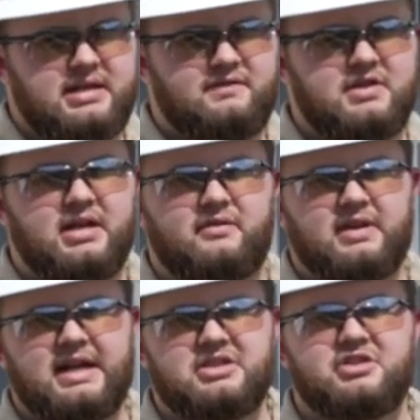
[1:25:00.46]
if you think of
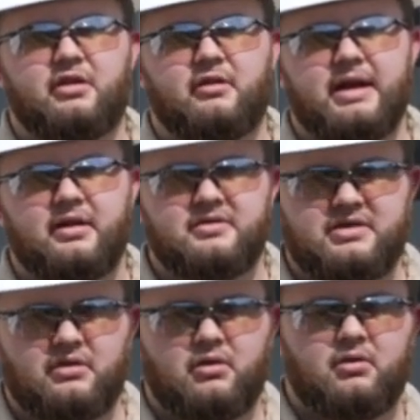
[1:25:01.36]
like a generator,
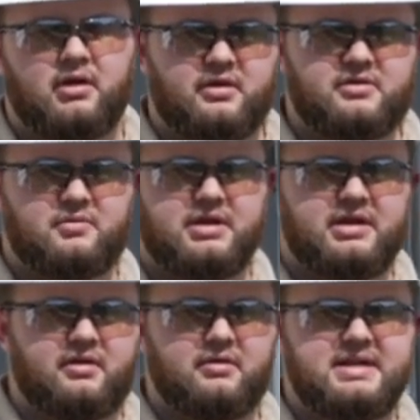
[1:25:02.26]
0, 120
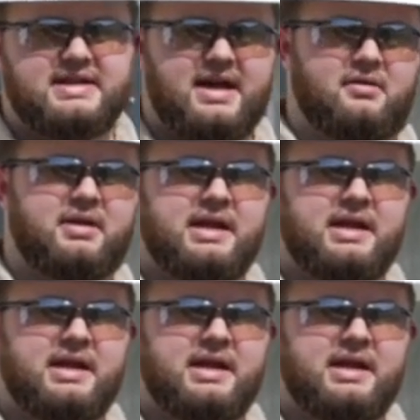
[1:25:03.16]
degrees out,